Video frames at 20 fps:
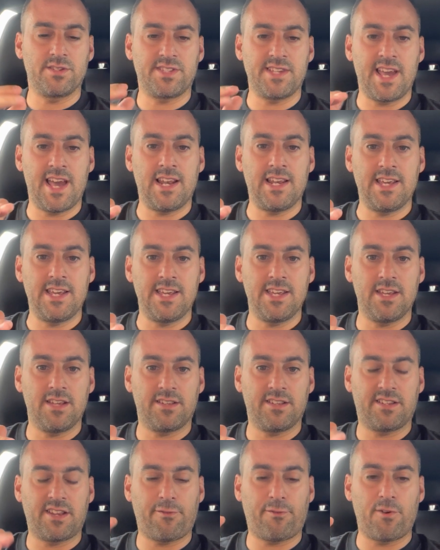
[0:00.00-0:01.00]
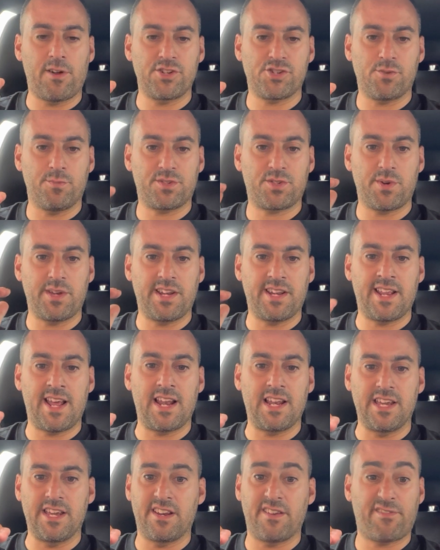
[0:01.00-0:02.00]
the LE, the differential between
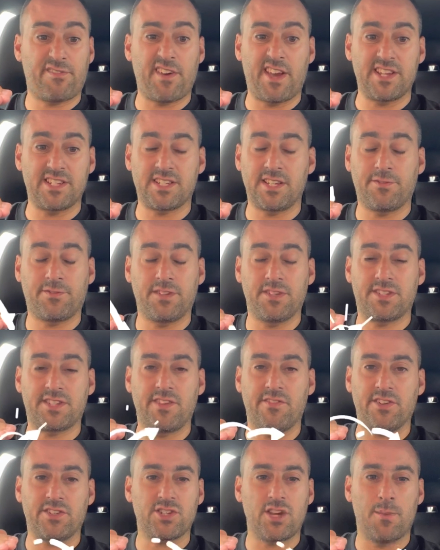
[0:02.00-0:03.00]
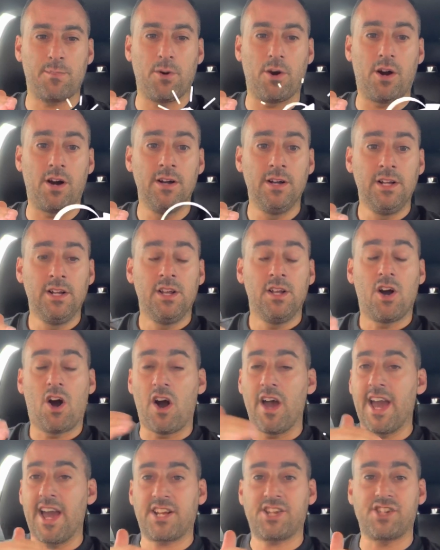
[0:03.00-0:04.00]
an LE and a facelifted Civic Type R,
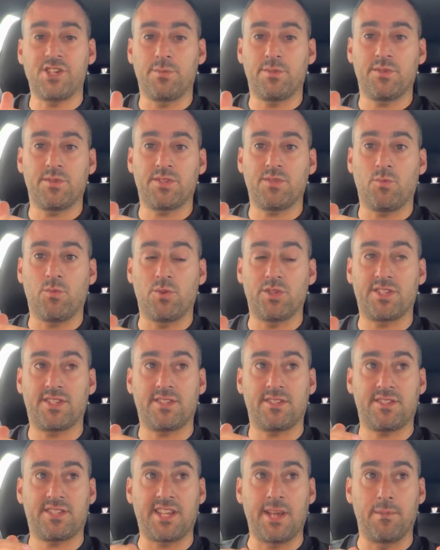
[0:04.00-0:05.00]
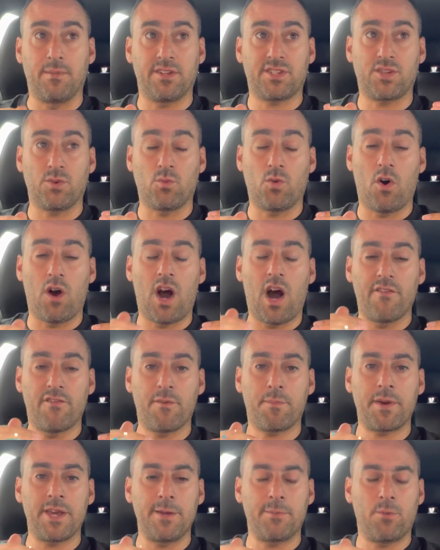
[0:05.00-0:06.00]
I actually was similar to what
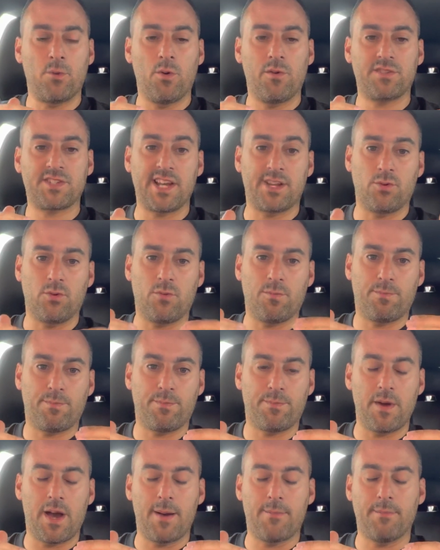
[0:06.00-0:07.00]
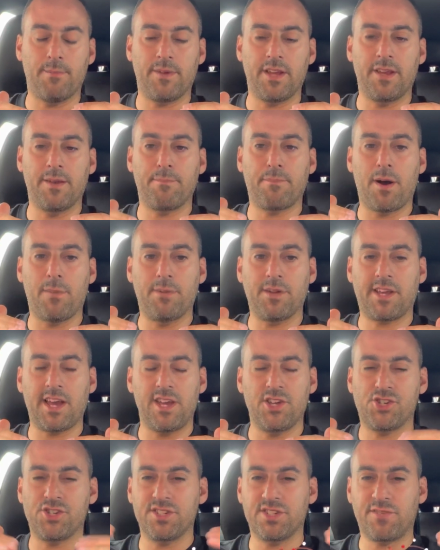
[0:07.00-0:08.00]
other people have said, or in
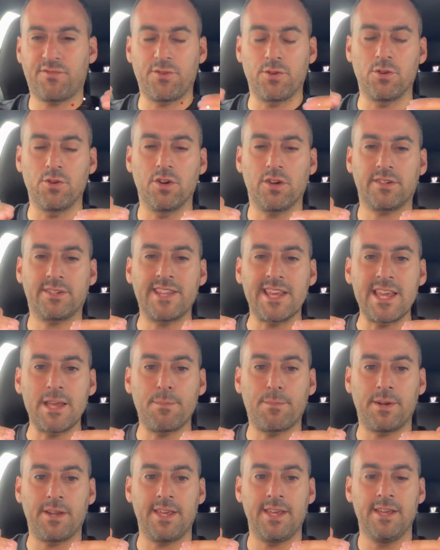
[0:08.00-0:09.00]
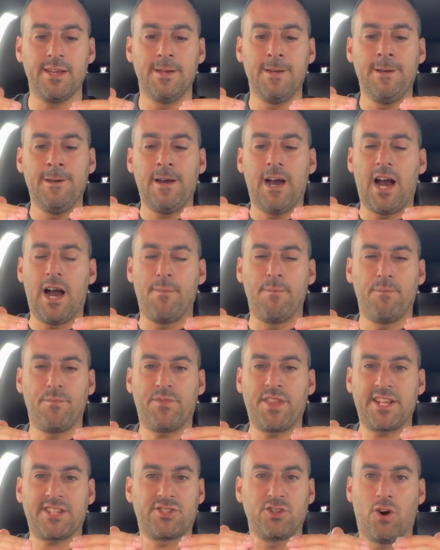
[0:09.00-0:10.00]
publications. If you look deeply,
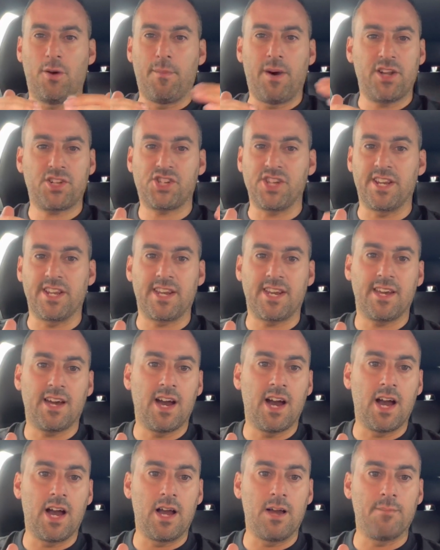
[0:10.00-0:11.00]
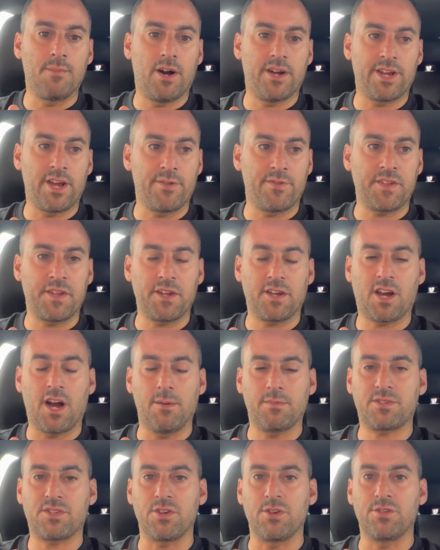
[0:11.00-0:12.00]
there's not much in it. I don't think the
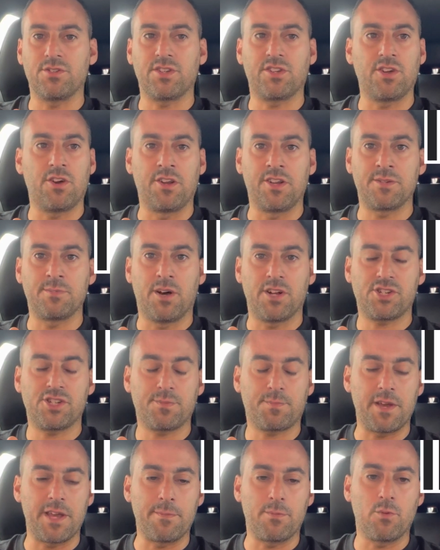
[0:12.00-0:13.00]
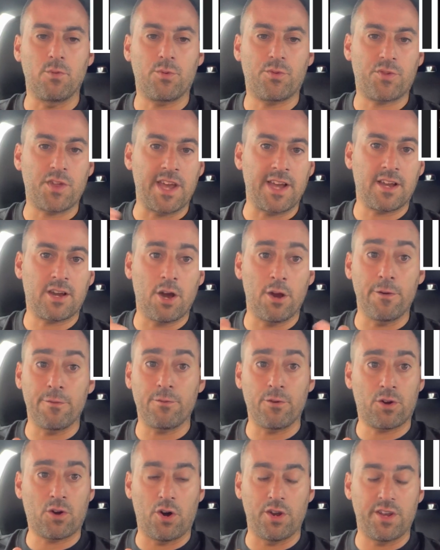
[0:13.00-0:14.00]
Cup 2s are doing as much as people think
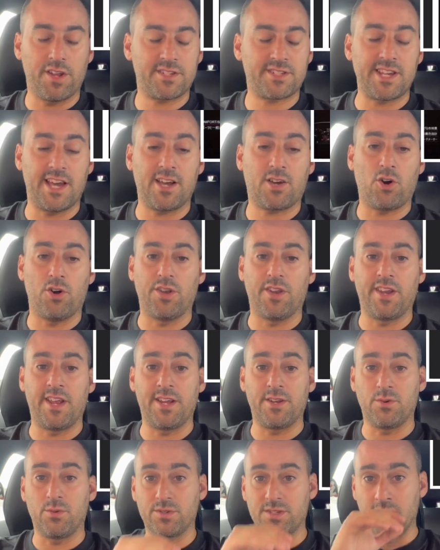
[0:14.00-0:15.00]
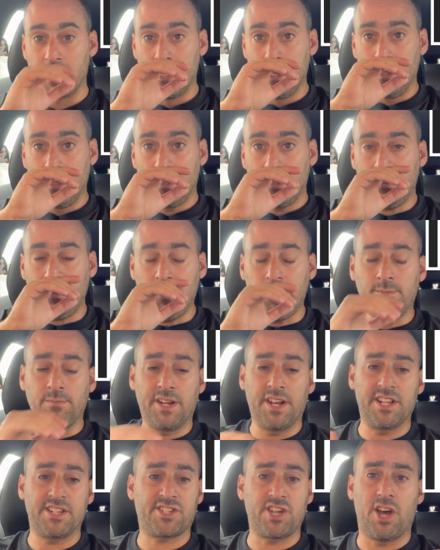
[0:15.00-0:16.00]
over a set of Continentals.
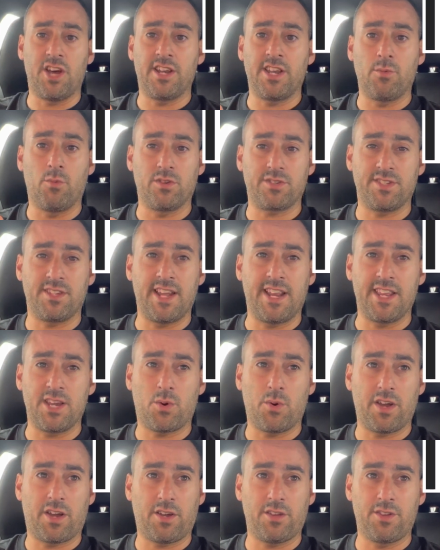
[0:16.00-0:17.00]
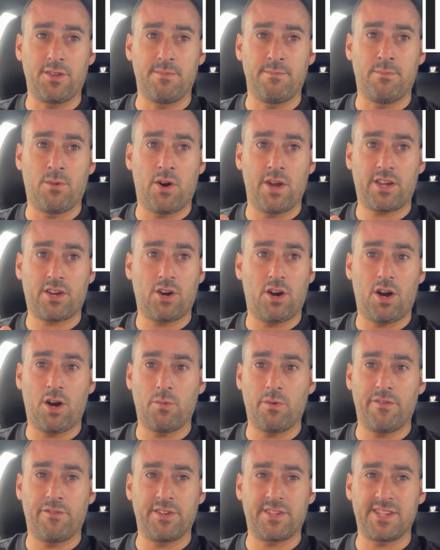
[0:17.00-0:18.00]
And it certainly wasn't any quicker than my
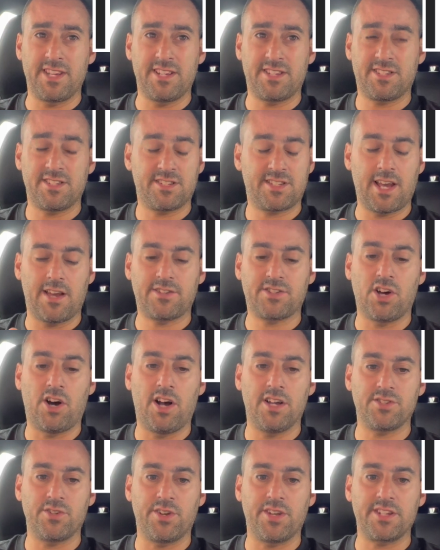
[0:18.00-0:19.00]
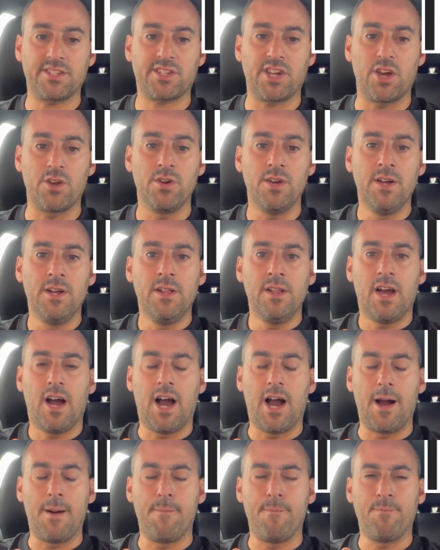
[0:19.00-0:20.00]
car with a decent set of tyres on it. So
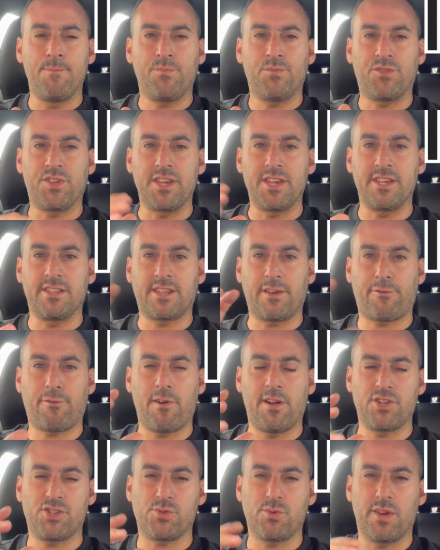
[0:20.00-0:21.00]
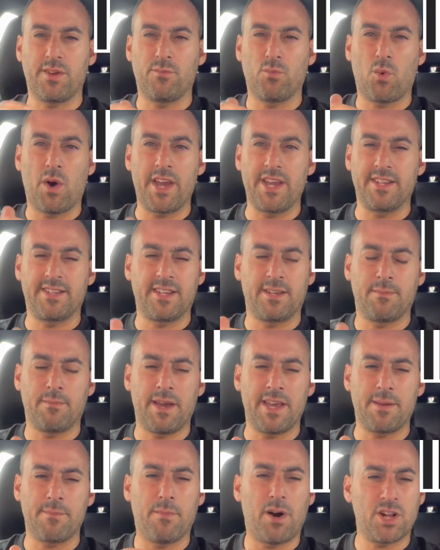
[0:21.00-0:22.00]
the differential in weight didn't
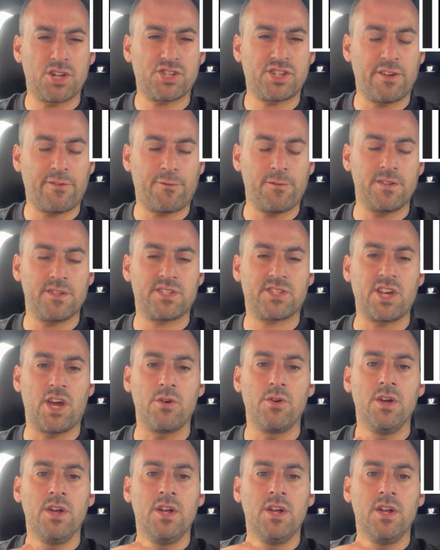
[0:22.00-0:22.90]
make much difference. So